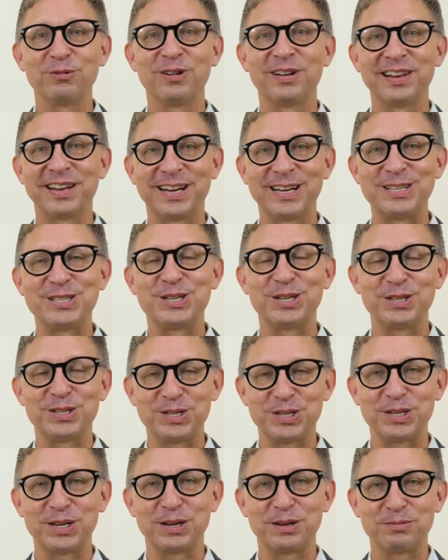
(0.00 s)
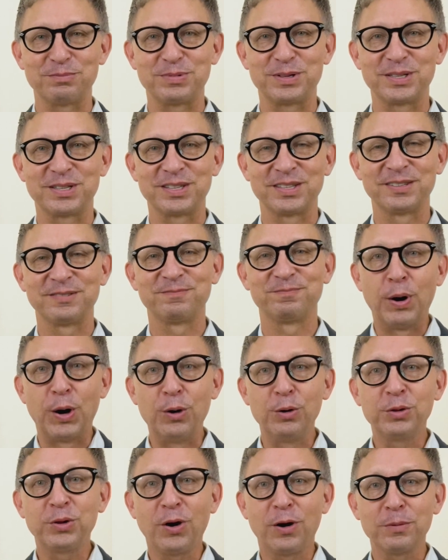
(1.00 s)
relationships.
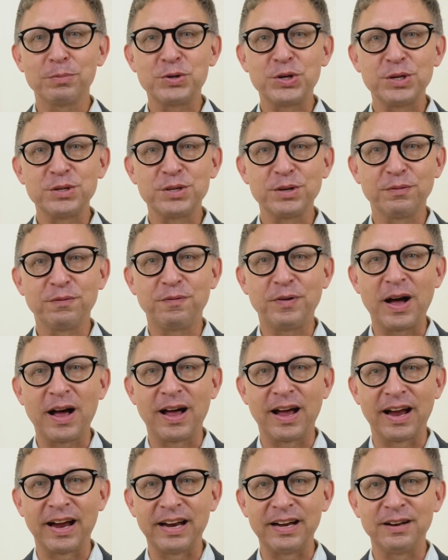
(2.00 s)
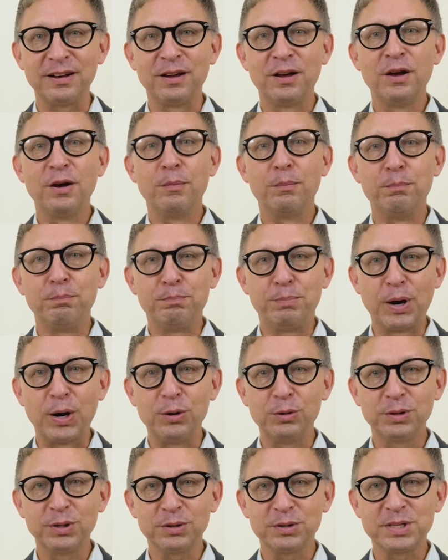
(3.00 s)
Both options are fine.
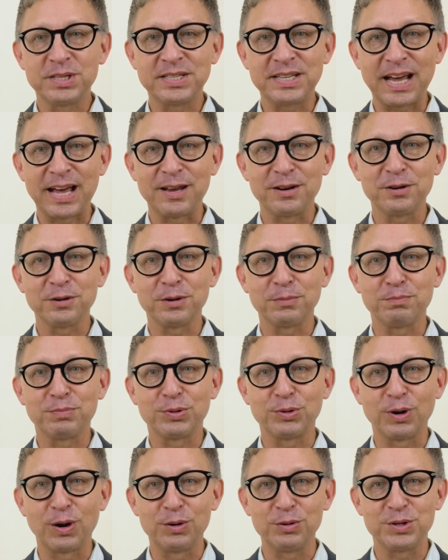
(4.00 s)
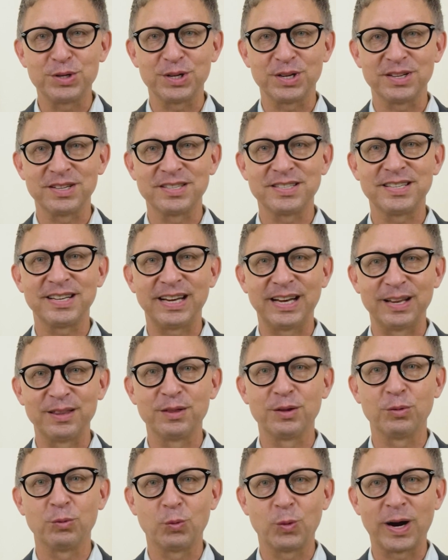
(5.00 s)
Both are standard approaches in
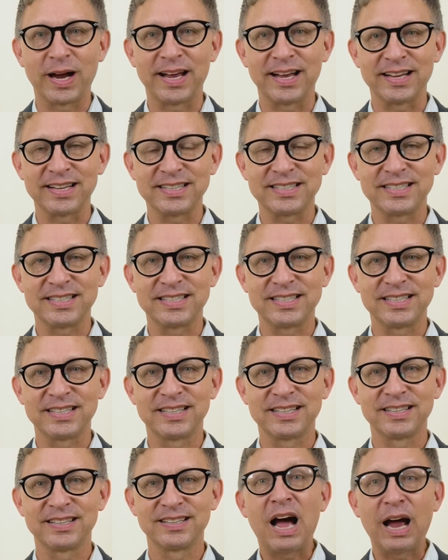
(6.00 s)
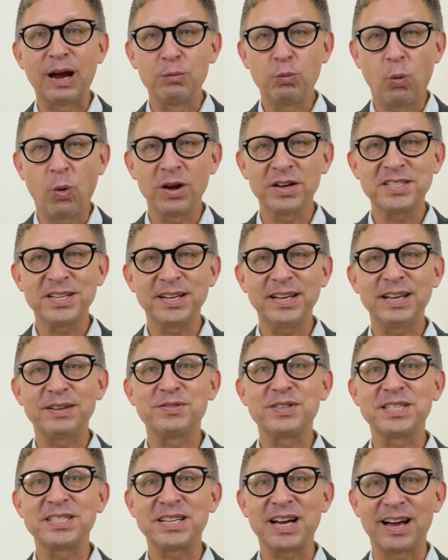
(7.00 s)
the West. I want to give
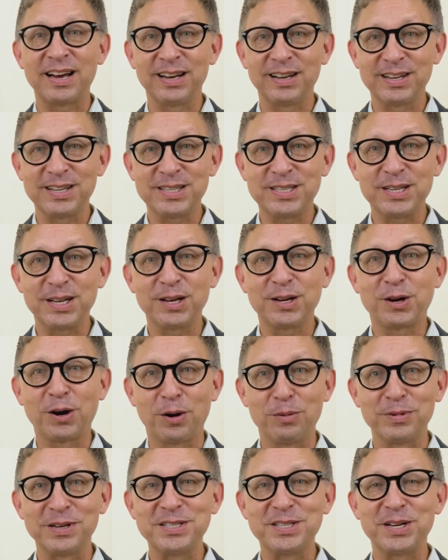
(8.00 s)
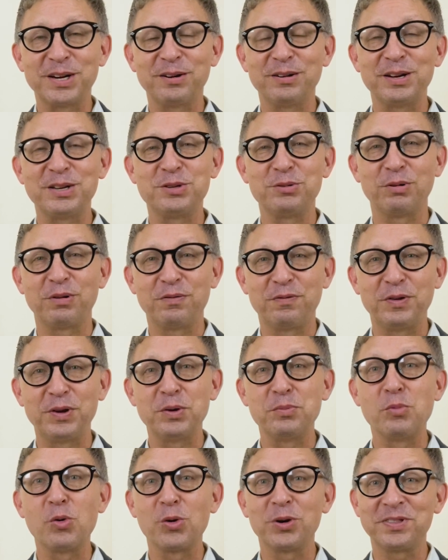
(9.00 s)
stylistic commentary to a
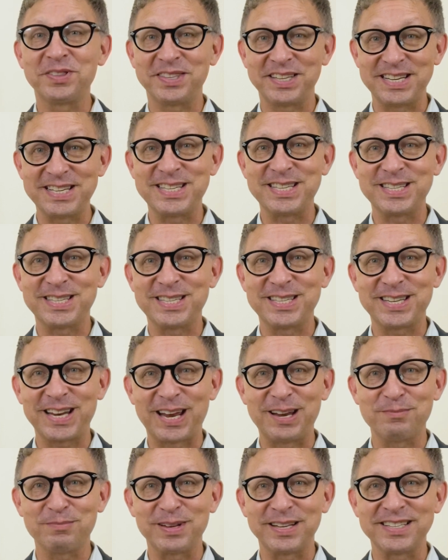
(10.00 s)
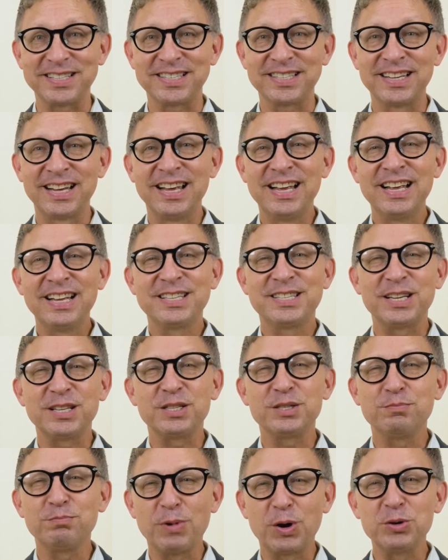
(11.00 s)
few more thesis statements.
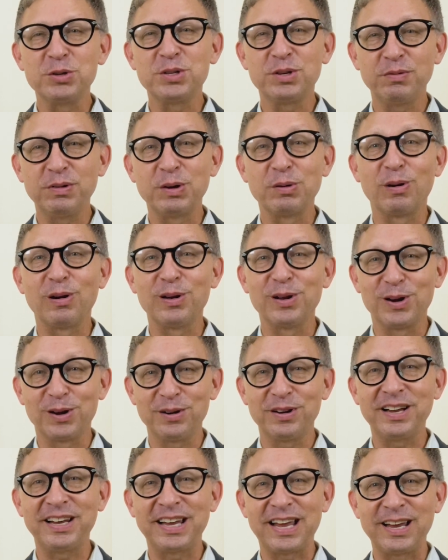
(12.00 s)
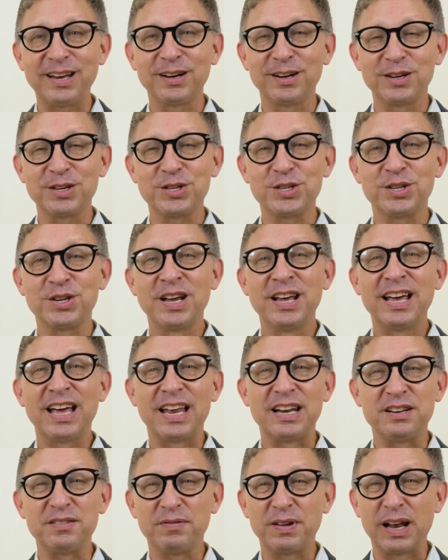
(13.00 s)
Since most of you are learning English
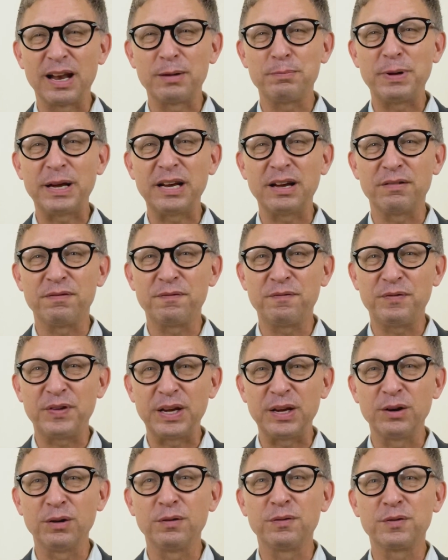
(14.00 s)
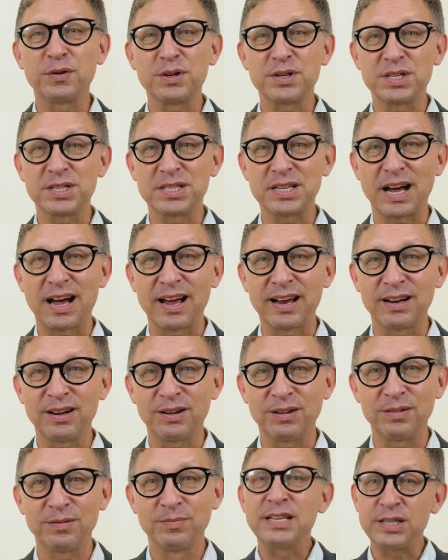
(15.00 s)
and developing a feel for
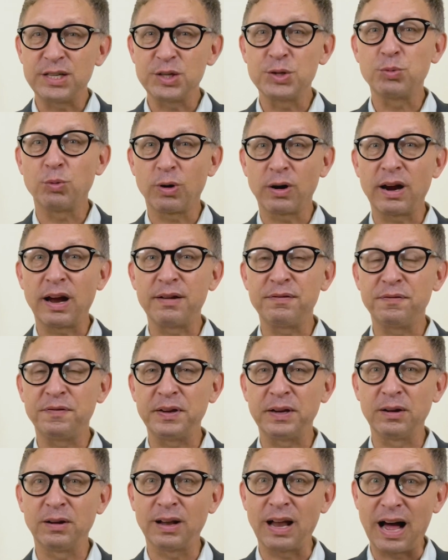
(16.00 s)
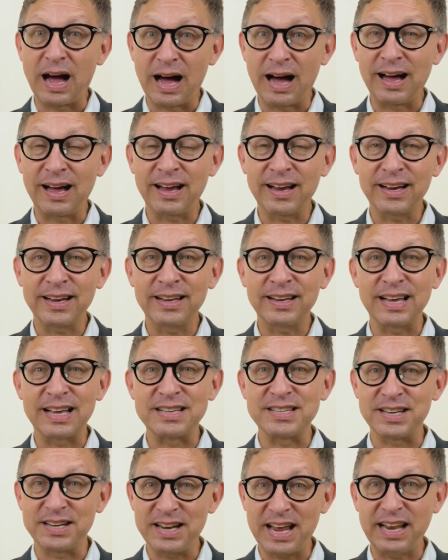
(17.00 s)
style, this is where I feel I,
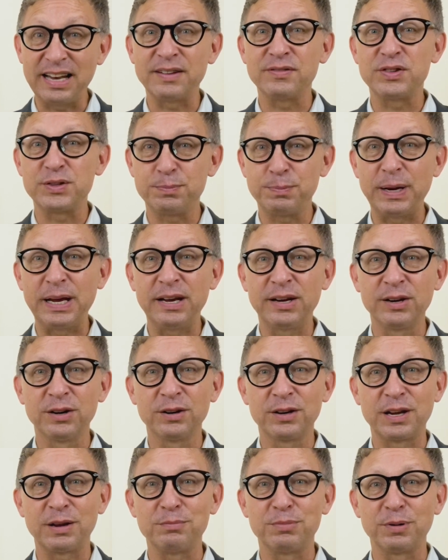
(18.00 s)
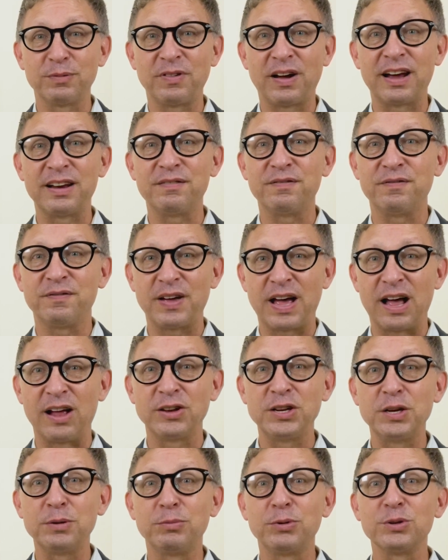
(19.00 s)
as a native speaker, can provide
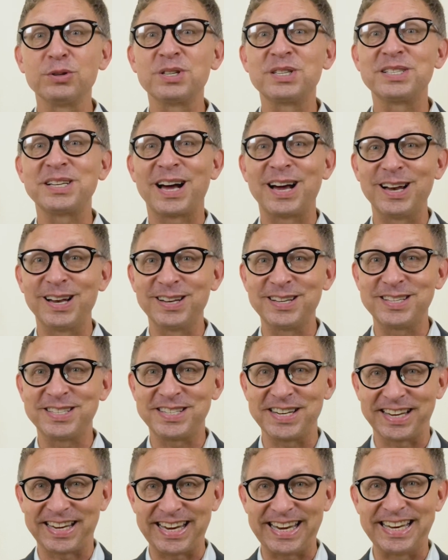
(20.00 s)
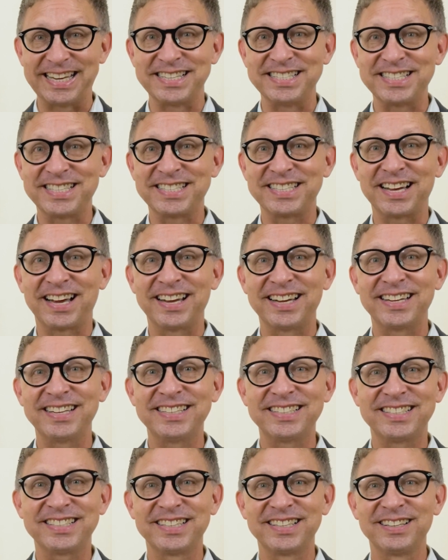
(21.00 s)
valuable stylistic
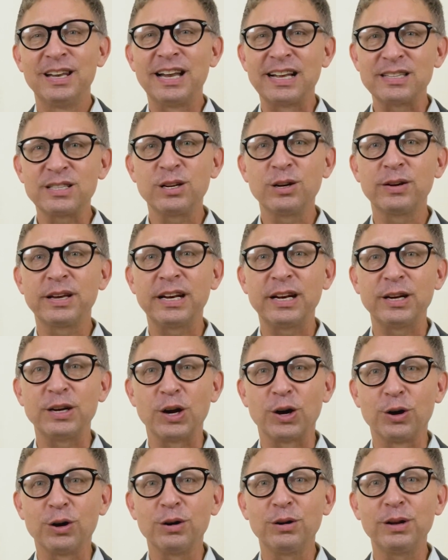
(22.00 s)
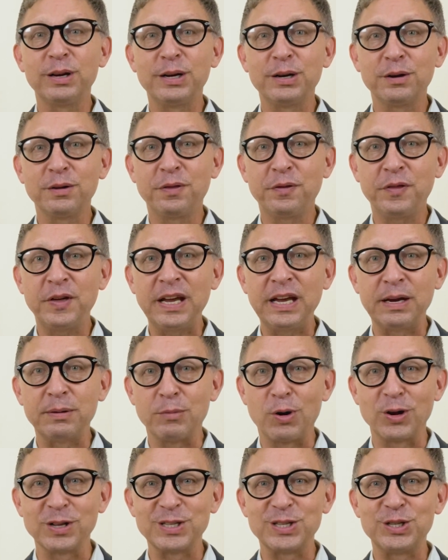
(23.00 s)
insight. Let's look at an earlier theme
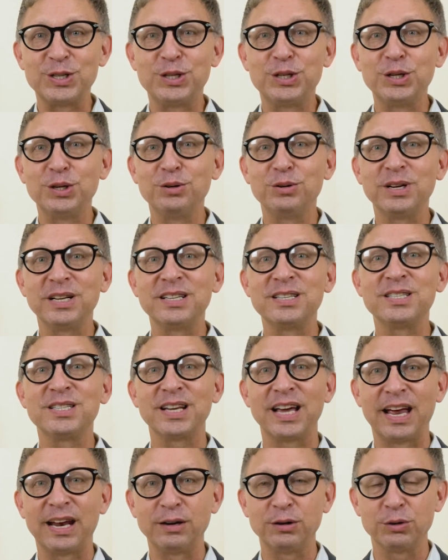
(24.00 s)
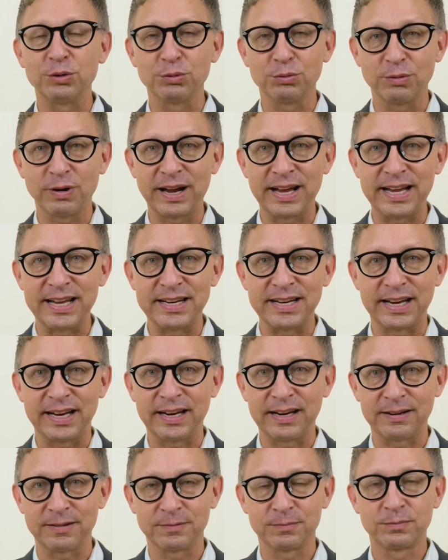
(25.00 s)
on students and
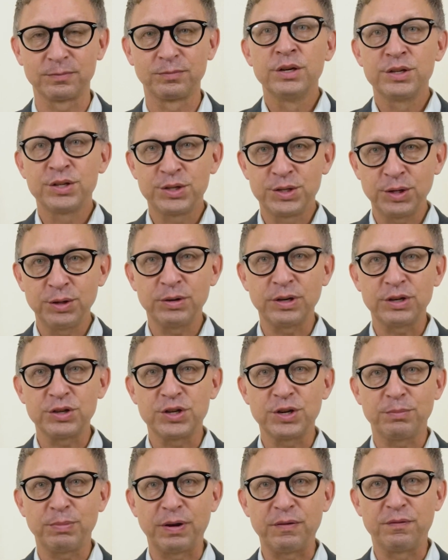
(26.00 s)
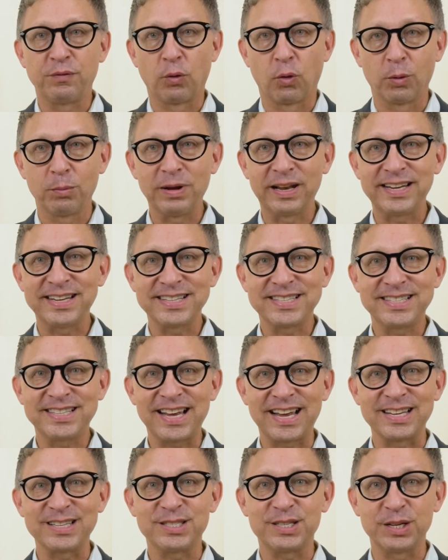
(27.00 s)
grading. Students should be formally
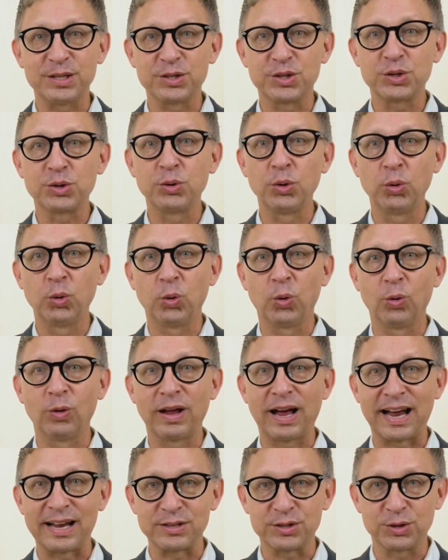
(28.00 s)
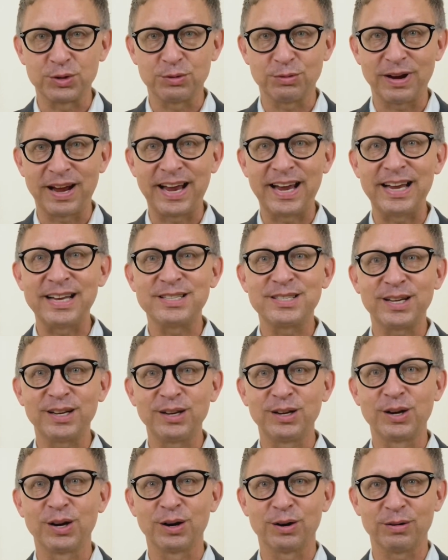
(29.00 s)
assessed in school as grades
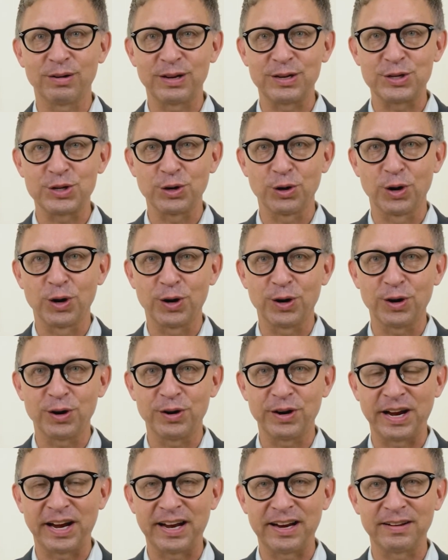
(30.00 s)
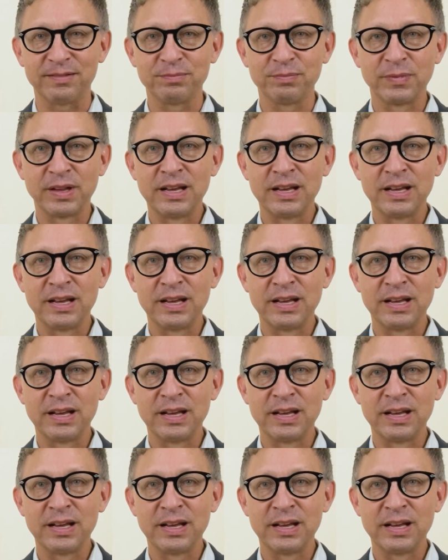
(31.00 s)
encourage learning.